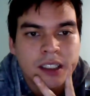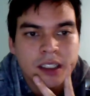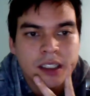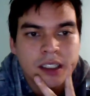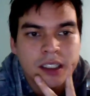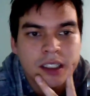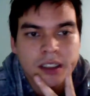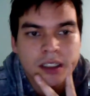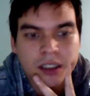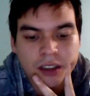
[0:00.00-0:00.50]

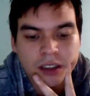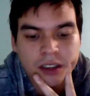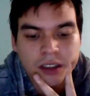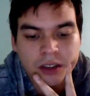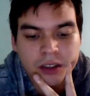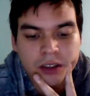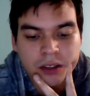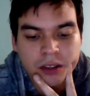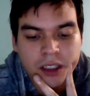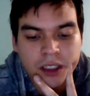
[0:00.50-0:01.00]

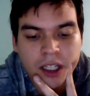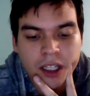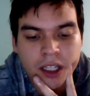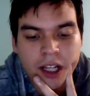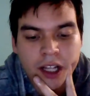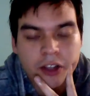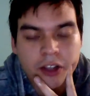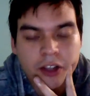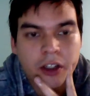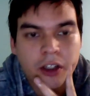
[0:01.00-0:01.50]
So
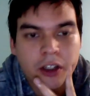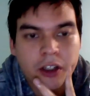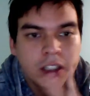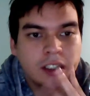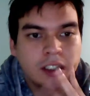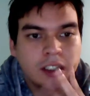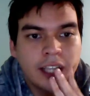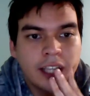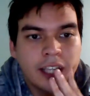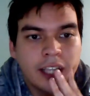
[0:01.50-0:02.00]
you could
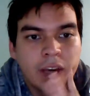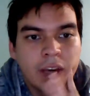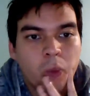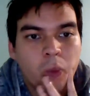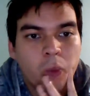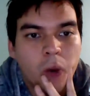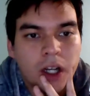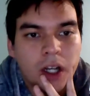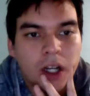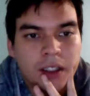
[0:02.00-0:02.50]
say
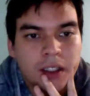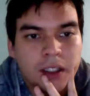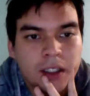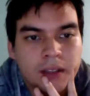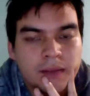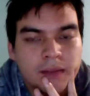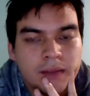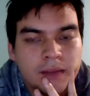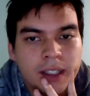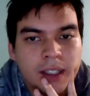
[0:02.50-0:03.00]

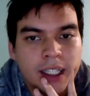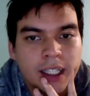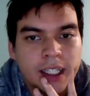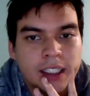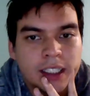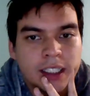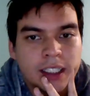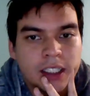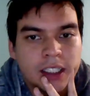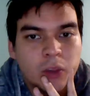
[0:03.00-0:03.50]

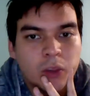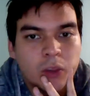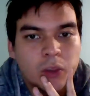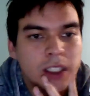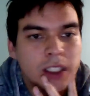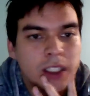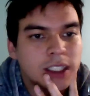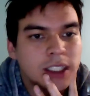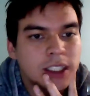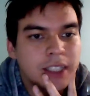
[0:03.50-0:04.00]
it's a
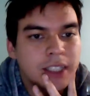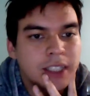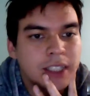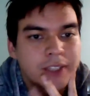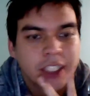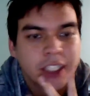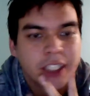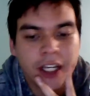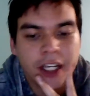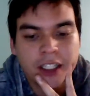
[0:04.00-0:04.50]
1 in 7
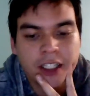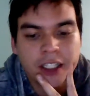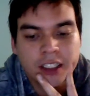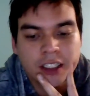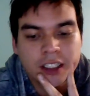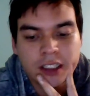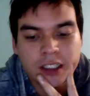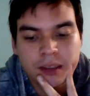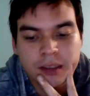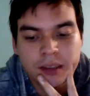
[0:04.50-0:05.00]

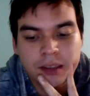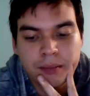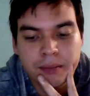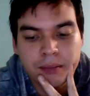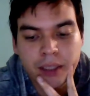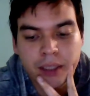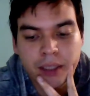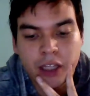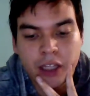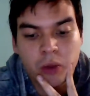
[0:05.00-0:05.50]
chance,
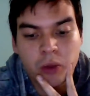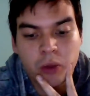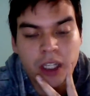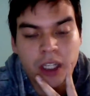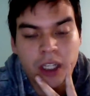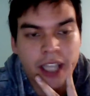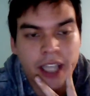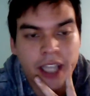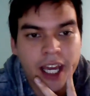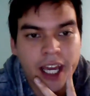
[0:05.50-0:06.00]
but they want
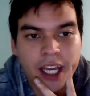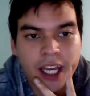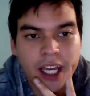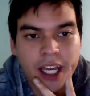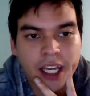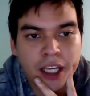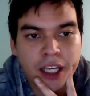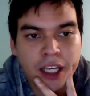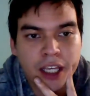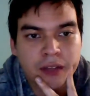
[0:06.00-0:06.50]

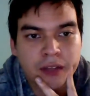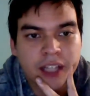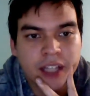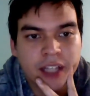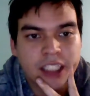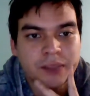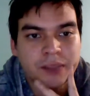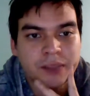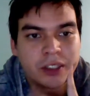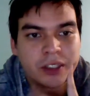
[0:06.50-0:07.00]
a
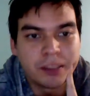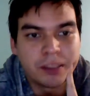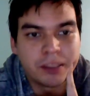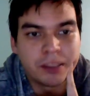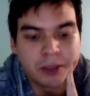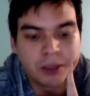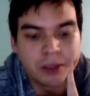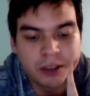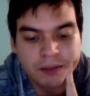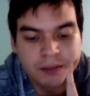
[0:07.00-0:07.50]
decimal
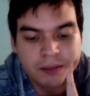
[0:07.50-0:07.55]
number.